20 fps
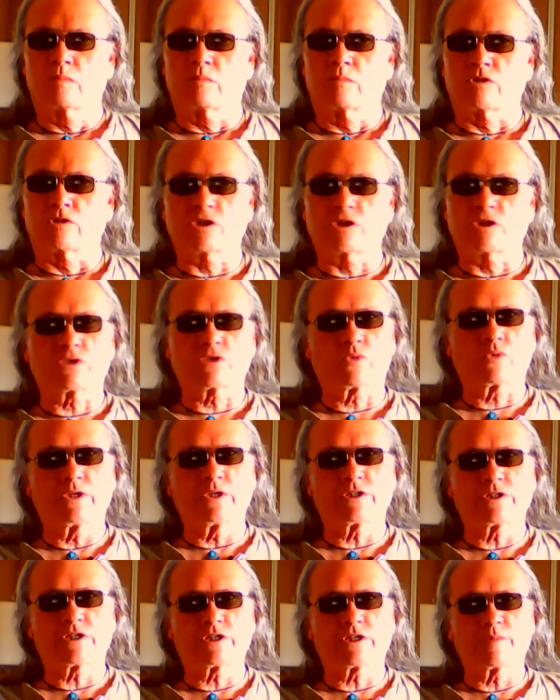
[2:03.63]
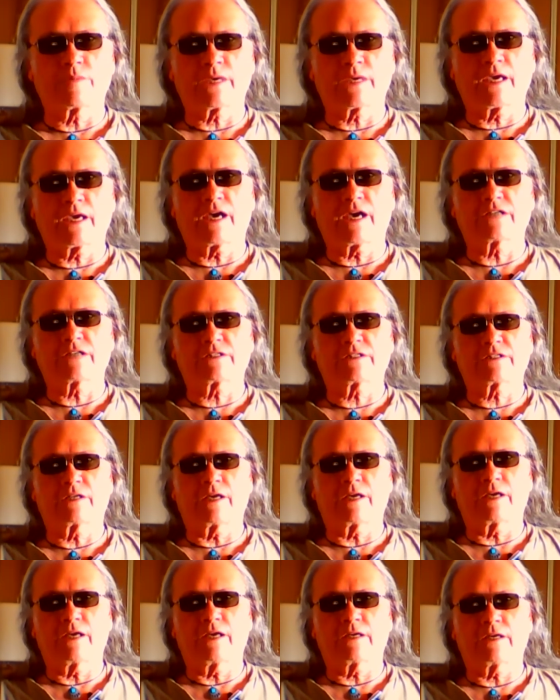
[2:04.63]
Just read some of
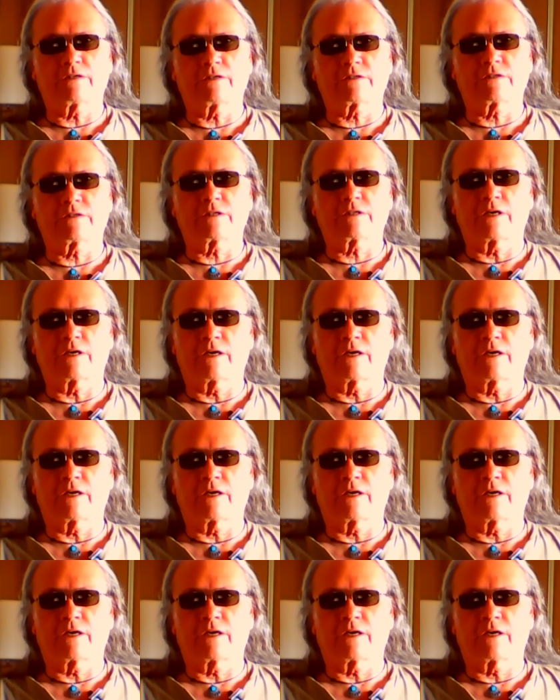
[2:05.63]
Castaneda's